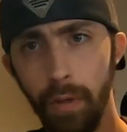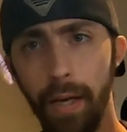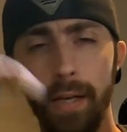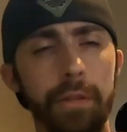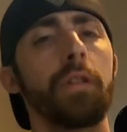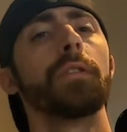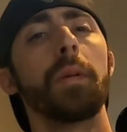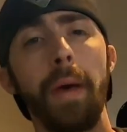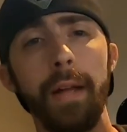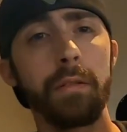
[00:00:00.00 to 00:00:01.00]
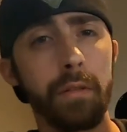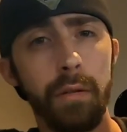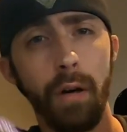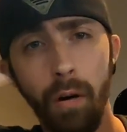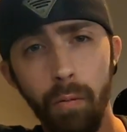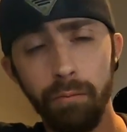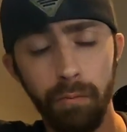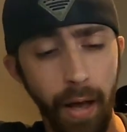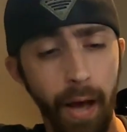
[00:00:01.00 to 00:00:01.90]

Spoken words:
I guess it all depends on